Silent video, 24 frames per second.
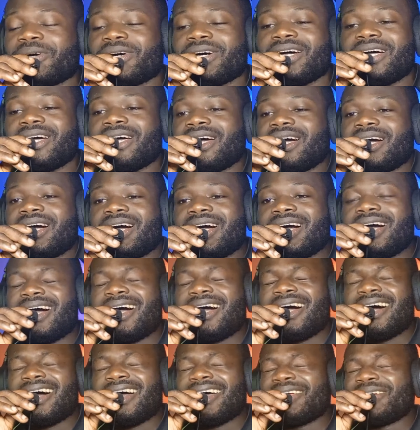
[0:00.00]
But
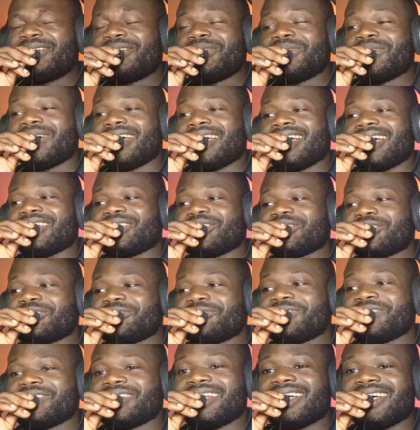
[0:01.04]
I don't know. I
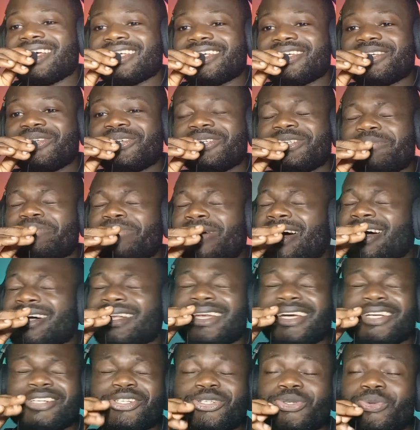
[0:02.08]
just feel like, you know, the
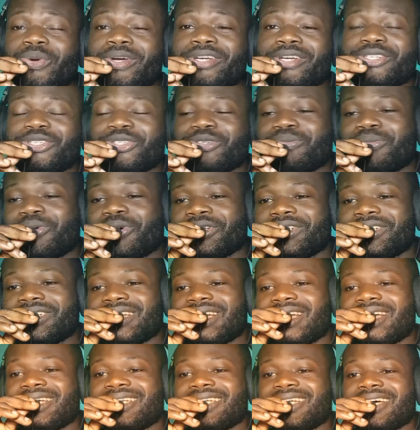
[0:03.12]
backlash is way too much,
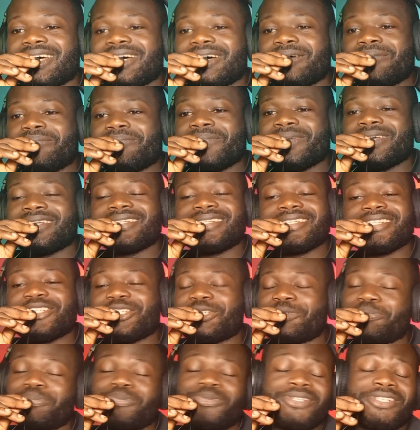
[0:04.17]
and
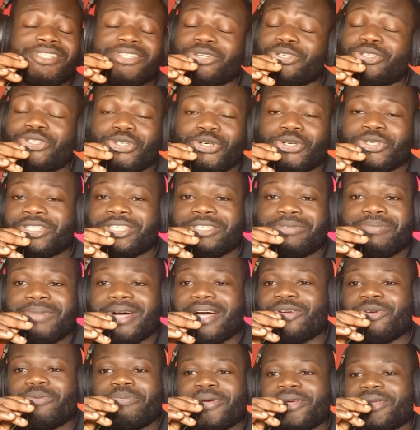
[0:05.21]
it's unjust in
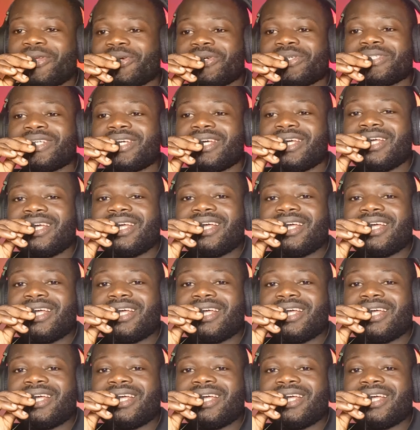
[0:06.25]
my opinion,